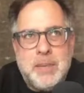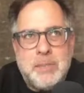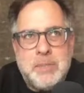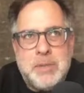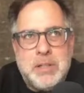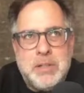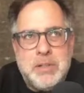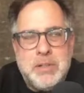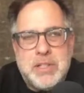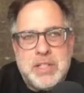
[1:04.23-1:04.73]

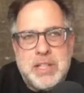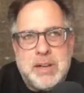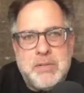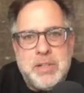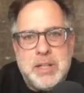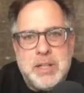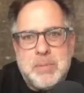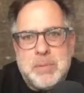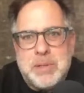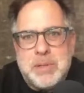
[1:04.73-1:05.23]
to
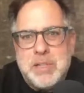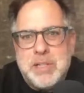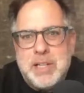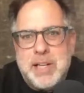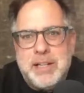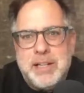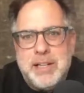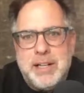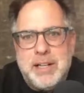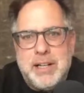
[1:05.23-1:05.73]

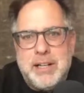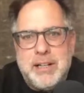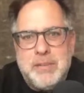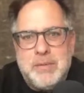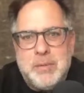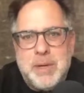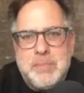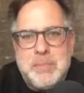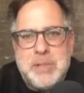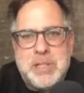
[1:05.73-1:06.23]
70% of
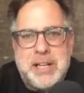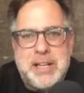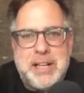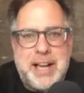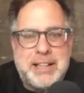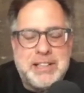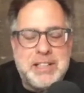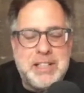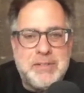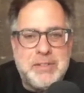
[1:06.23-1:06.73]
website
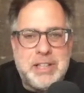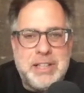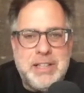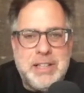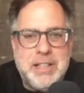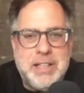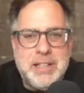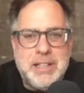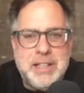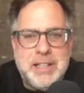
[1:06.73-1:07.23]
activity
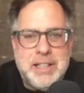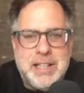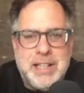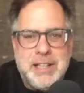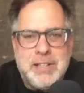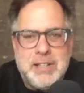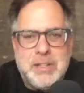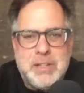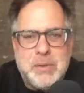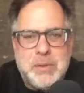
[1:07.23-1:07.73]

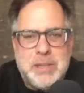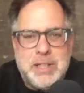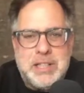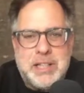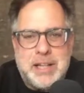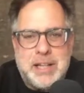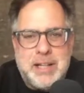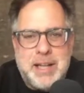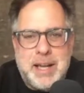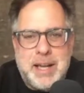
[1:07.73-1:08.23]
into a
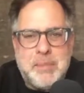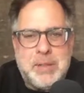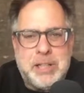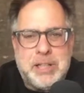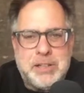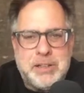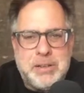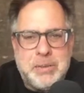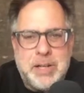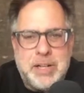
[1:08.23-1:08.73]

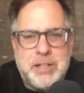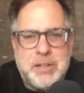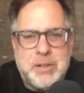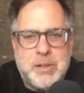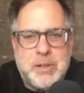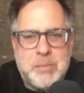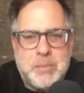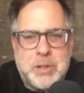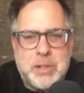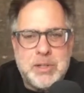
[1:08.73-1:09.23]
dynamically rendered and
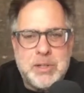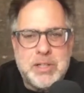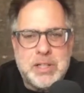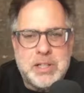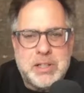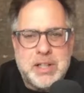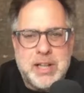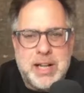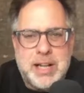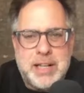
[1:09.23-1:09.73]

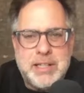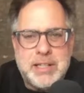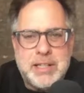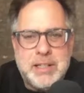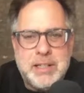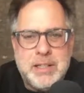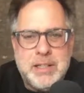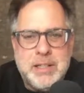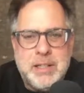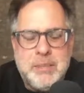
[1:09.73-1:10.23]
personalized
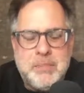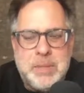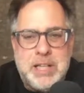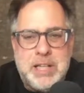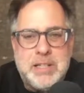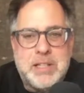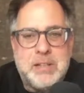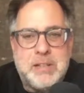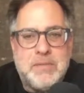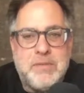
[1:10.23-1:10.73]
piece
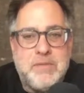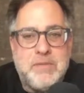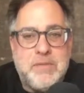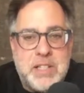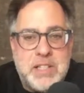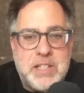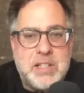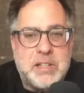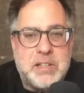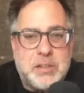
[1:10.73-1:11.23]
of
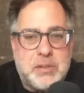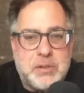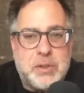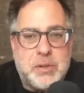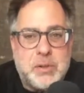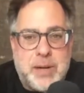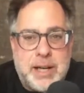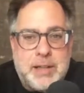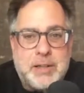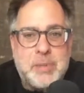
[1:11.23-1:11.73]
physical
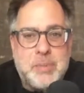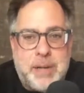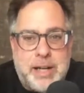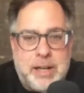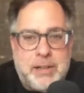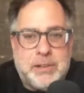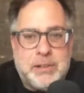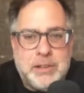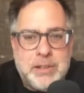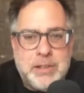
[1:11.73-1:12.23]
direct
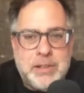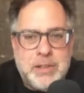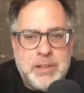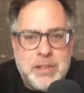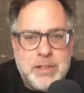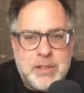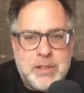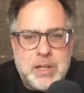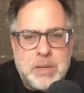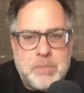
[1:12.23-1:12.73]
mail,
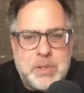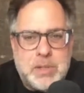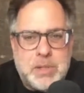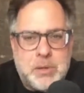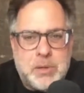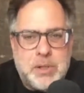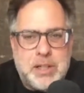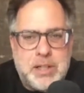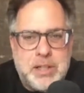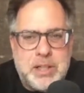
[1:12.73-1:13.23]
zip
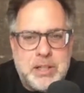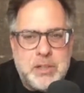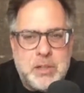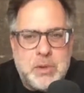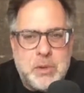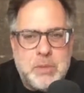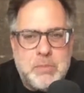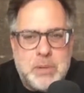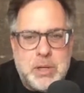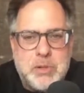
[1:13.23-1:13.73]
sorted into a
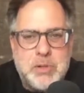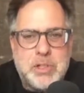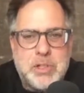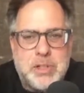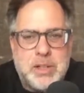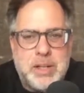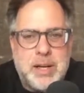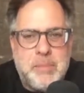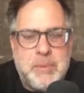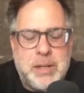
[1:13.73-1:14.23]
postal
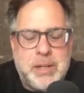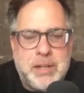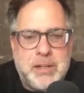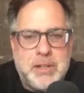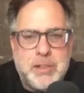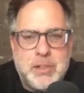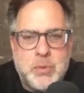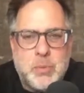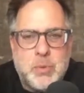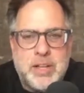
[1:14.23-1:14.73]
hub in under
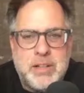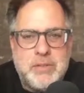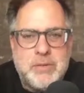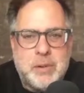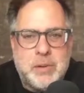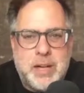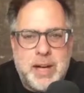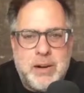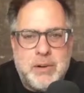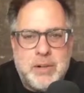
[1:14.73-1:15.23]
24
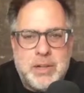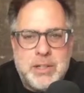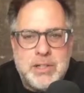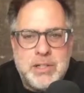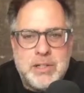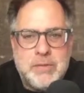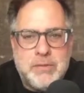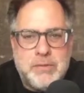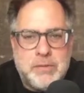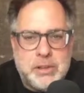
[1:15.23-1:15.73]
hours,
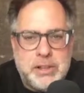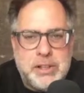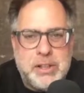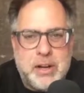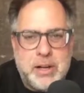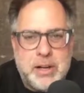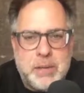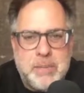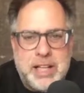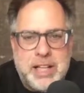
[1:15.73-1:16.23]
fully
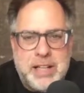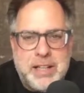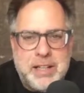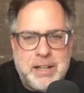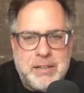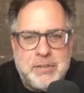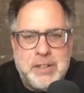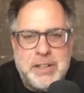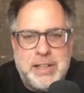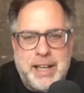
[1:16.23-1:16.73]
automated
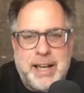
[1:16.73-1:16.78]
every day.